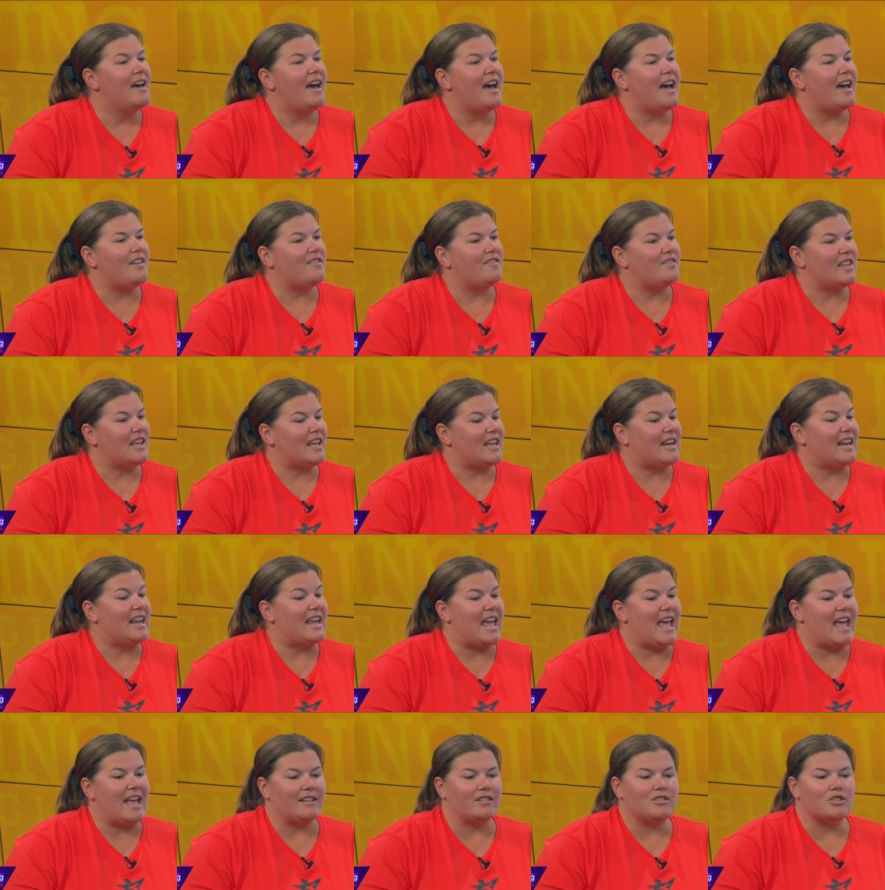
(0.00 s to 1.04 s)
And then it
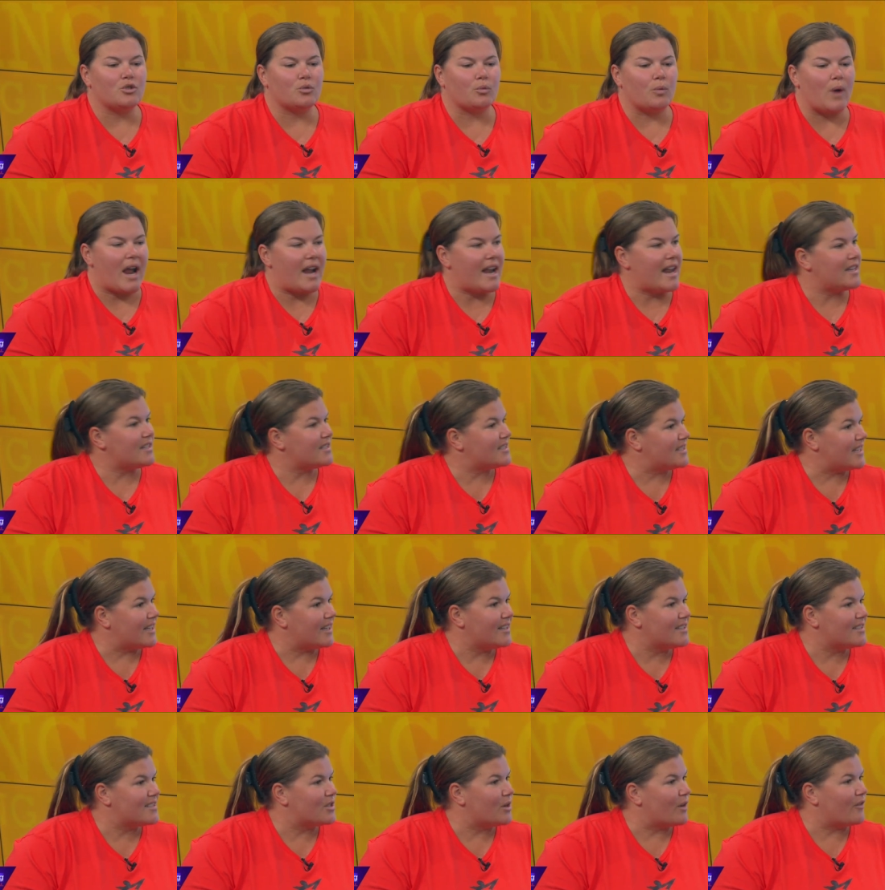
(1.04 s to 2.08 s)
ends right at
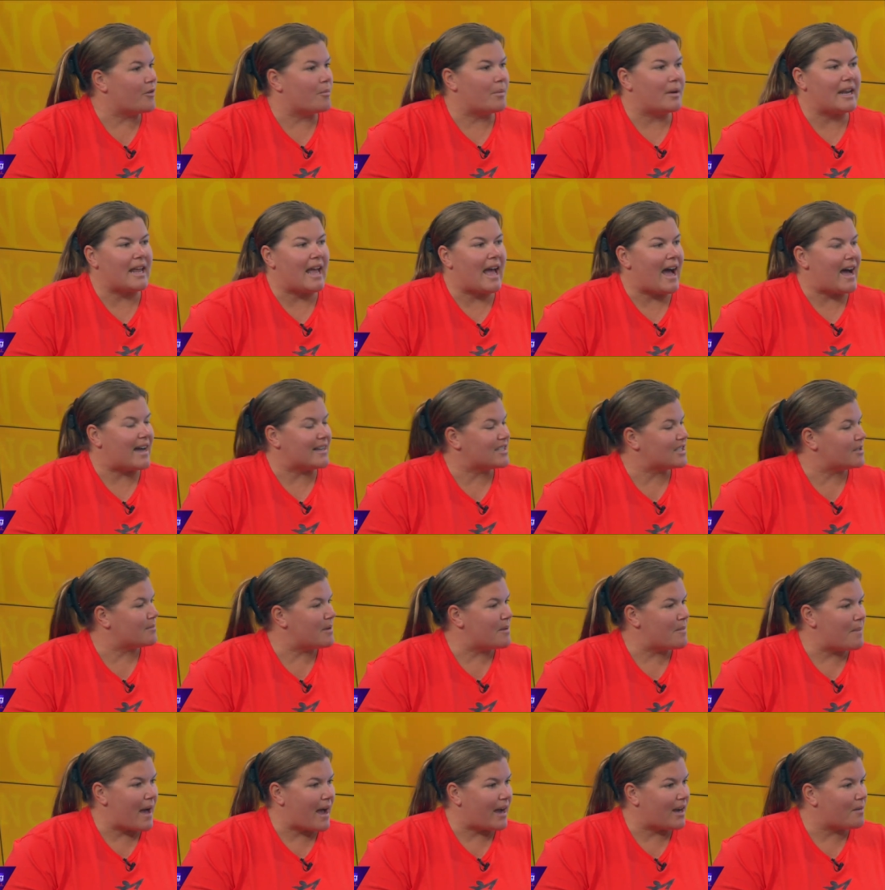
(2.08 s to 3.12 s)
six, so everybody has to be
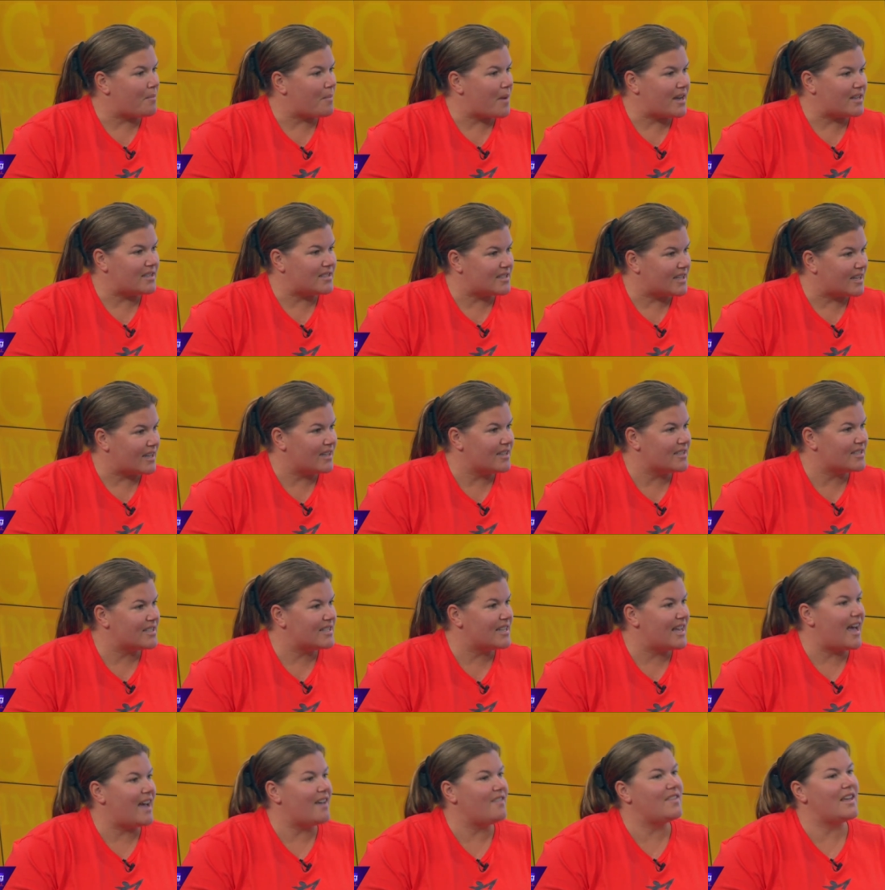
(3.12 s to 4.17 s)
back by six.
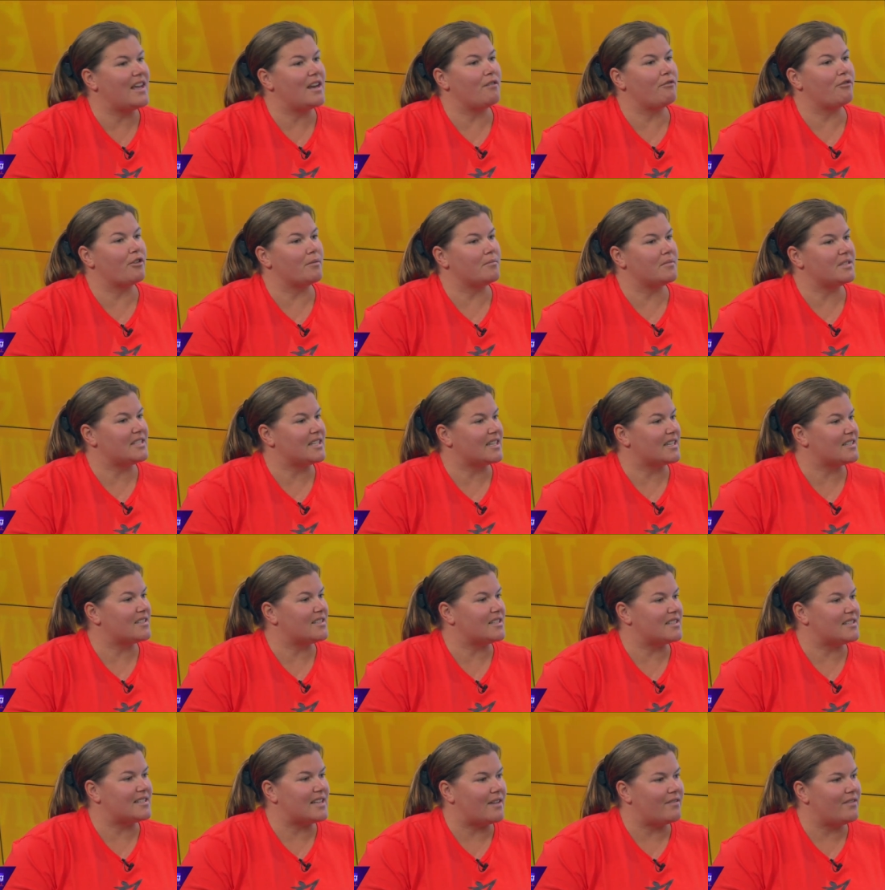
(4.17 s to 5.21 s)
Okay. And then from six to
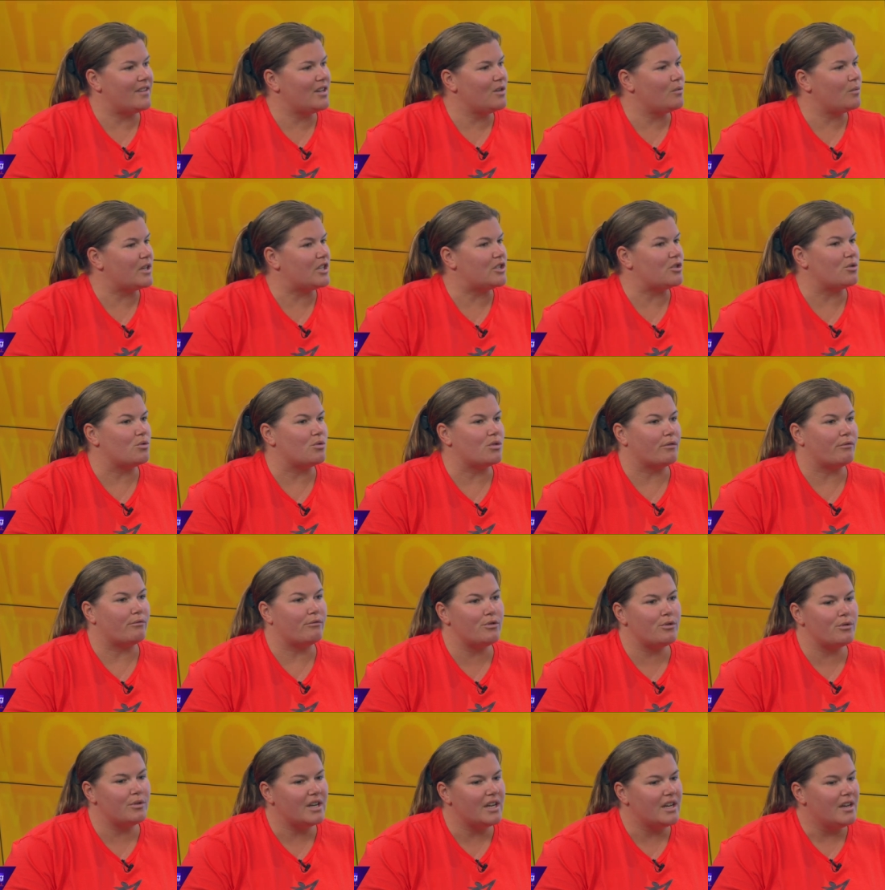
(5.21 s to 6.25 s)
seven, we do the
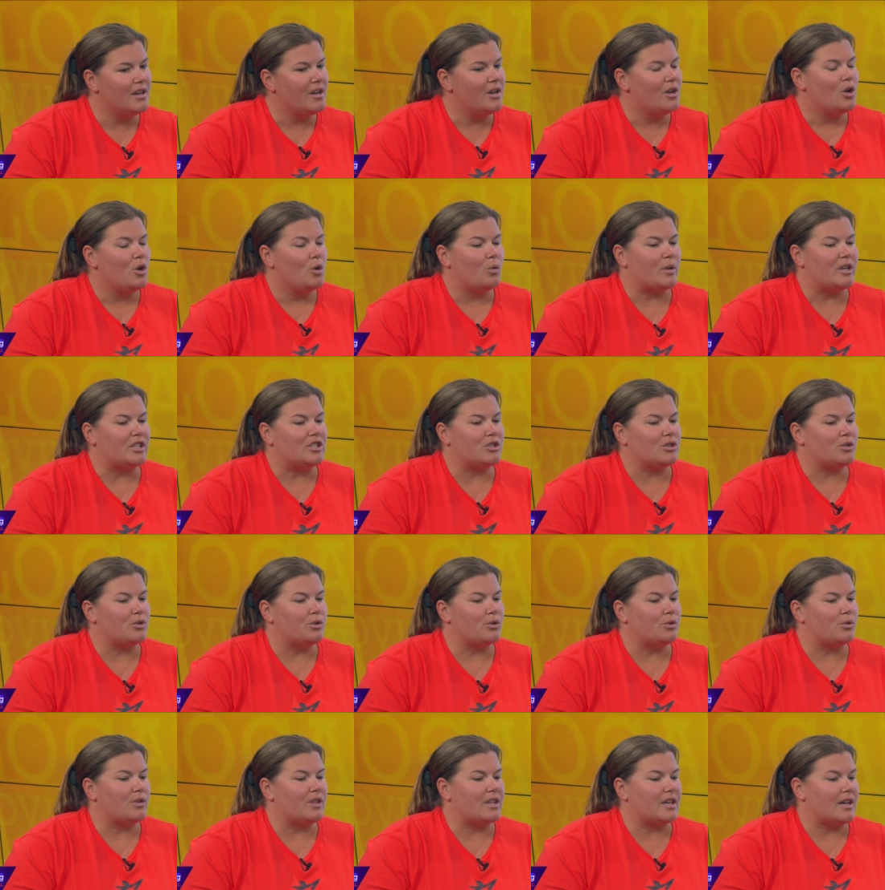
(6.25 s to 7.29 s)
food, we
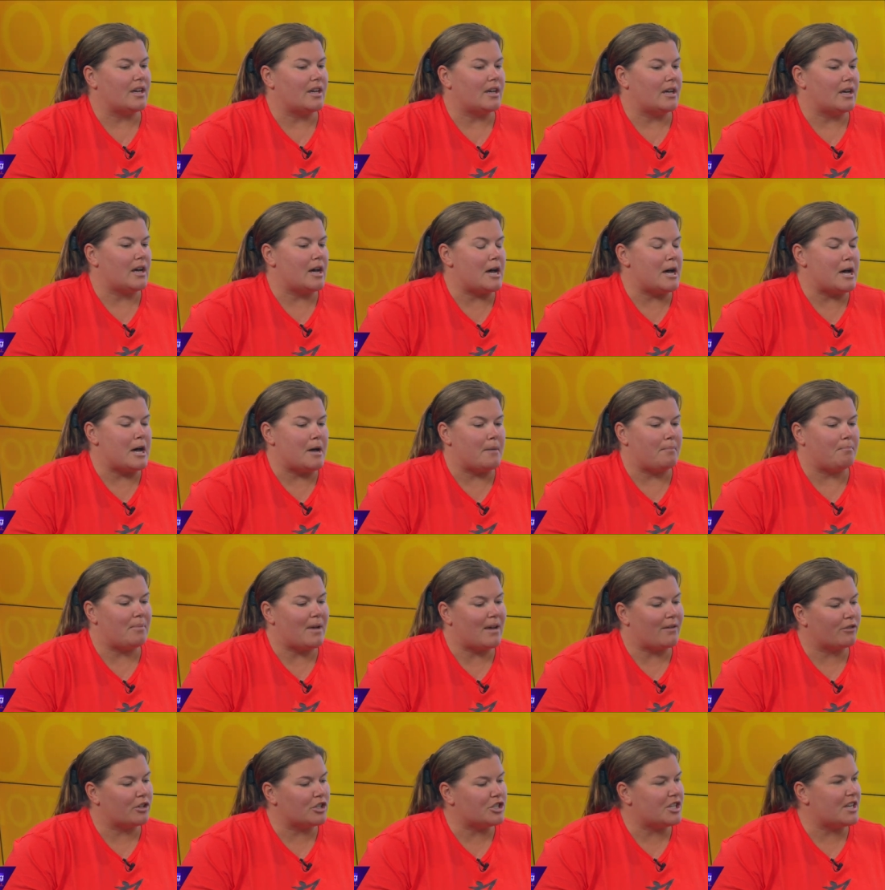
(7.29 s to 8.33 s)
do the uh,
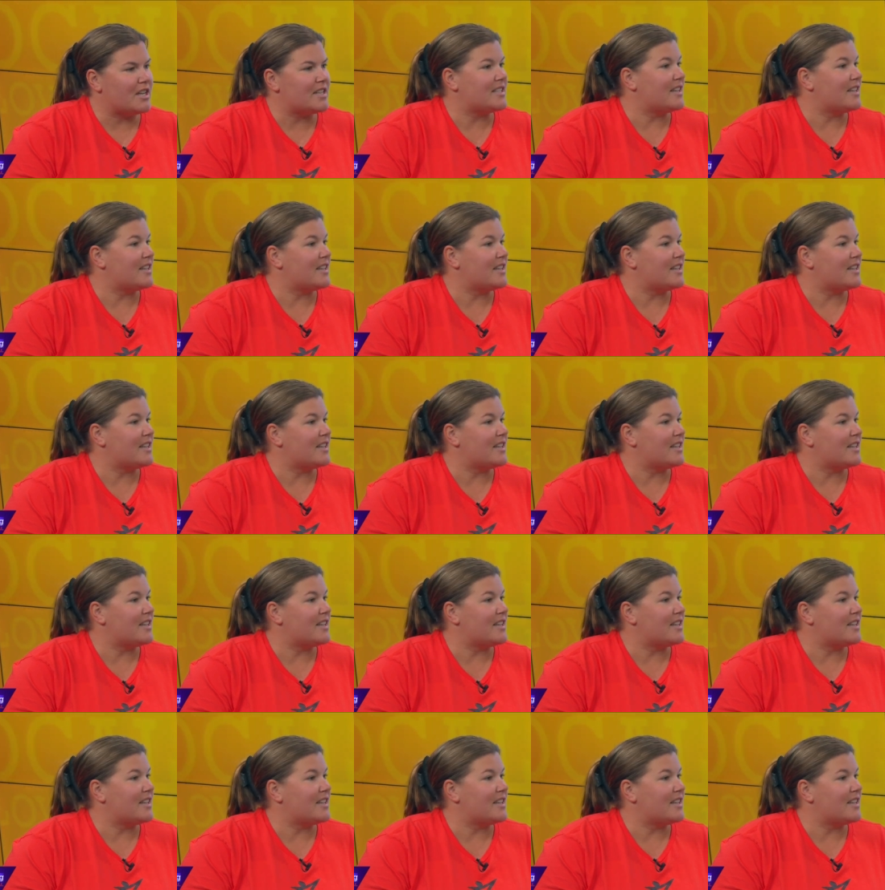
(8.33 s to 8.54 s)
beverages, and